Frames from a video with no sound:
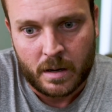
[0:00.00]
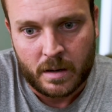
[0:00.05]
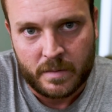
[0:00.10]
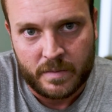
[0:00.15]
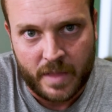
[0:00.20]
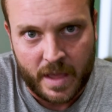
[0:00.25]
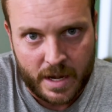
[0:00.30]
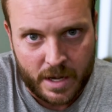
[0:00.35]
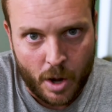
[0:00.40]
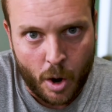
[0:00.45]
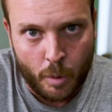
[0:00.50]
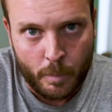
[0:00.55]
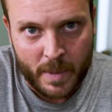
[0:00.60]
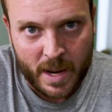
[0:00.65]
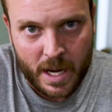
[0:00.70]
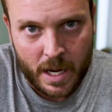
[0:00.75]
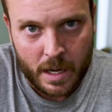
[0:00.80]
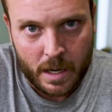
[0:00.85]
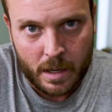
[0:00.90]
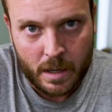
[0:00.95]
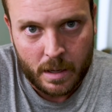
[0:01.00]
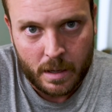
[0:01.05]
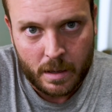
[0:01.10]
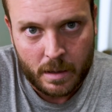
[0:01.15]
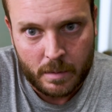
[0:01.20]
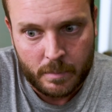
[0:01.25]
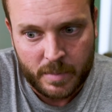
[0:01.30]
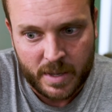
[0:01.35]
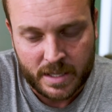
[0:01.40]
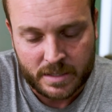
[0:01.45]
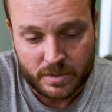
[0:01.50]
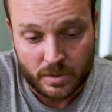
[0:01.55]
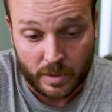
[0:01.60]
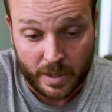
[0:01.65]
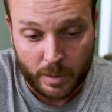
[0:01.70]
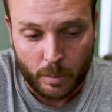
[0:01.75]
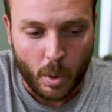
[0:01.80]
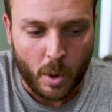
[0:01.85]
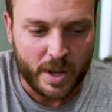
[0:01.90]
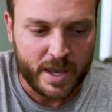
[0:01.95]
they know me because they're
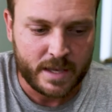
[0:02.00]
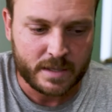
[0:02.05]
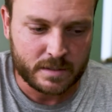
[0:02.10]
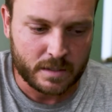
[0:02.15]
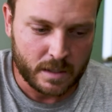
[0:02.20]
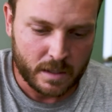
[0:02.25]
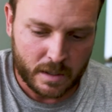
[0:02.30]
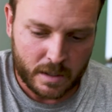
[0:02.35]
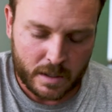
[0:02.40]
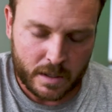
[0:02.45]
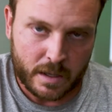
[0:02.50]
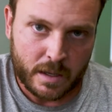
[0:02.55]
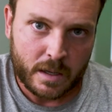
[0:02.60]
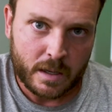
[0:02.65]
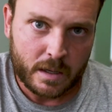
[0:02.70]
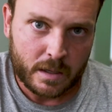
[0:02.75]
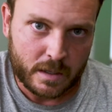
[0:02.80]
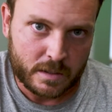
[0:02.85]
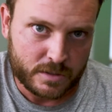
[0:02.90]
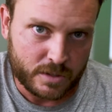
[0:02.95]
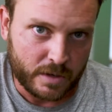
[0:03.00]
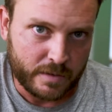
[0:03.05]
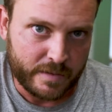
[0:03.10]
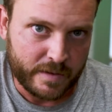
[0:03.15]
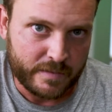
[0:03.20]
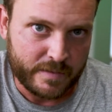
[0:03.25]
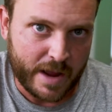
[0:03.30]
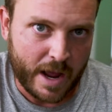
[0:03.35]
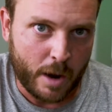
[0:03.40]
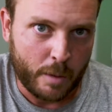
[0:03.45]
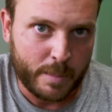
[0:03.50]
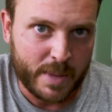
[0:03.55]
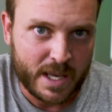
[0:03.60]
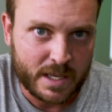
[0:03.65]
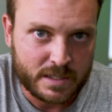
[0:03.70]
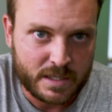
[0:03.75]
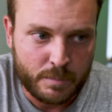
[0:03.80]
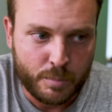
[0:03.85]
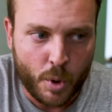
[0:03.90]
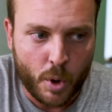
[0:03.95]
like, well, he's conservative now
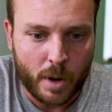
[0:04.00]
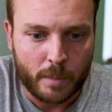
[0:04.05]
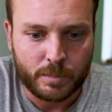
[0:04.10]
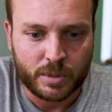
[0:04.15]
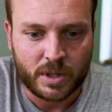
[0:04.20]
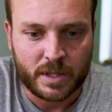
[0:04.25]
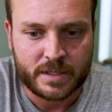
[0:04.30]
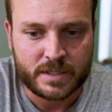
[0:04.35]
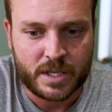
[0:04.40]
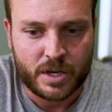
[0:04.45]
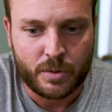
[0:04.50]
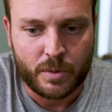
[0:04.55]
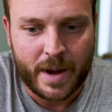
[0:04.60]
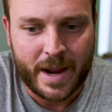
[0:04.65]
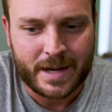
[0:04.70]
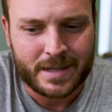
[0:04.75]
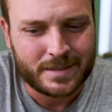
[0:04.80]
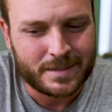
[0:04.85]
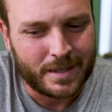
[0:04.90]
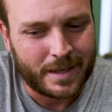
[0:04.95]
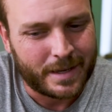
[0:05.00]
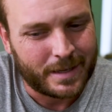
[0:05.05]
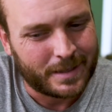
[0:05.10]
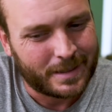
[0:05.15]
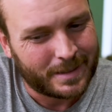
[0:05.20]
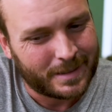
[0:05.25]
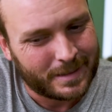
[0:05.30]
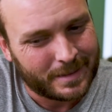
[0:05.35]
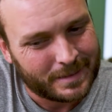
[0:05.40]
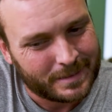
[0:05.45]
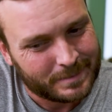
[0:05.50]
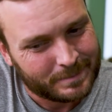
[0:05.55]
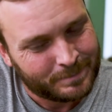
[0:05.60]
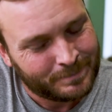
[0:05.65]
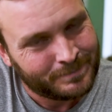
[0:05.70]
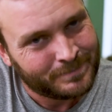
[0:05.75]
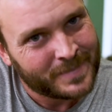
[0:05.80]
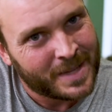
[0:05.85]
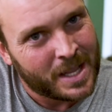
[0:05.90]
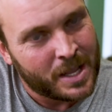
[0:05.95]
because he broke up with Lizzie Grant. It's like, mm-mm.
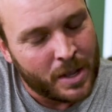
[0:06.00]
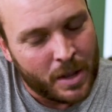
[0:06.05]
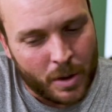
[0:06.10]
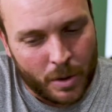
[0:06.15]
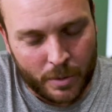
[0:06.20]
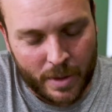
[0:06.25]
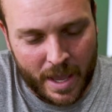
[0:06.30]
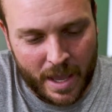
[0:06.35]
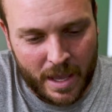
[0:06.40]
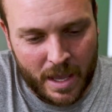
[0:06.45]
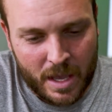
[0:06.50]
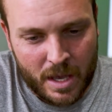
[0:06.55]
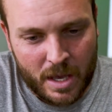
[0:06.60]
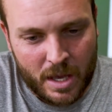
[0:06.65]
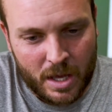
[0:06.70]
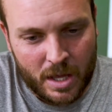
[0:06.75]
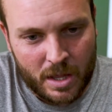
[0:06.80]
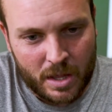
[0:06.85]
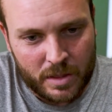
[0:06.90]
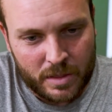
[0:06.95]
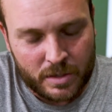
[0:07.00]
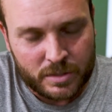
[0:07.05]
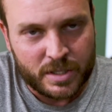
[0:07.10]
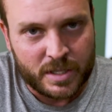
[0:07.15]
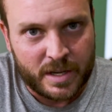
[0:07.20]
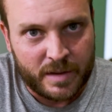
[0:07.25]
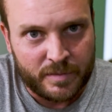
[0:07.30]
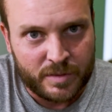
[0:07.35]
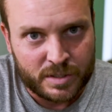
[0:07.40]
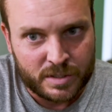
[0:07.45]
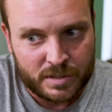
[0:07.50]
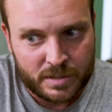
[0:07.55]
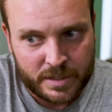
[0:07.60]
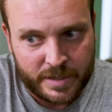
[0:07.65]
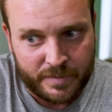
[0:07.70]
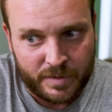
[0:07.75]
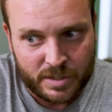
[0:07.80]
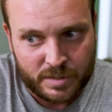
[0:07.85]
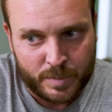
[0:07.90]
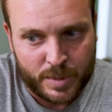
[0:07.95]
Okay, there's a
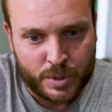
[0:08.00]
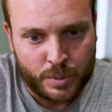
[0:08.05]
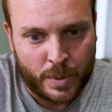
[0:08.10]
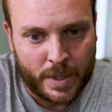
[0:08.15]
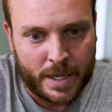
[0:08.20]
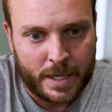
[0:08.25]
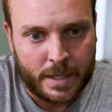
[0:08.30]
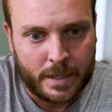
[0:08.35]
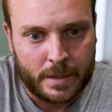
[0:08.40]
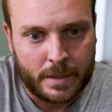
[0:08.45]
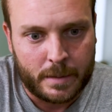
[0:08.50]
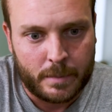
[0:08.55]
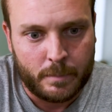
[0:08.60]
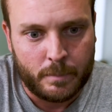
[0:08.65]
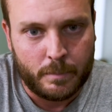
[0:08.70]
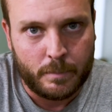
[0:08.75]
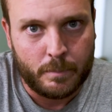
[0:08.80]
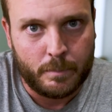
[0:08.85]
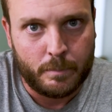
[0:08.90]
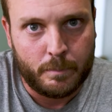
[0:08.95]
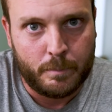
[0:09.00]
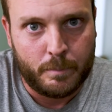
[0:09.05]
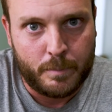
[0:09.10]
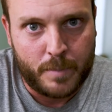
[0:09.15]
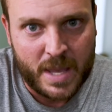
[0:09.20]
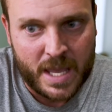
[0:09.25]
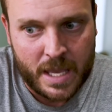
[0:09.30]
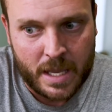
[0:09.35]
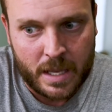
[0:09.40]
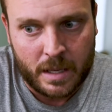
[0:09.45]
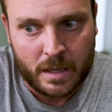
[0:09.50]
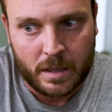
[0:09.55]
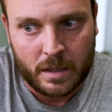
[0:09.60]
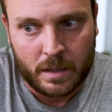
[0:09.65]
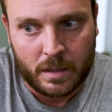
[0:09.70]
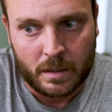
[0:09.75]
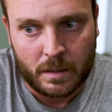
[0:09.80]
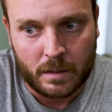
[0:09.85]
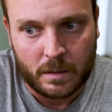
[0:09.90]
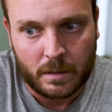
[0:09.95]
difference between
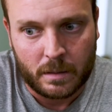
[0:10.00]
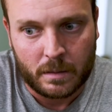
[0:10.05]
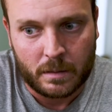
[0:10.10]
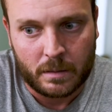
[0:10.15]
being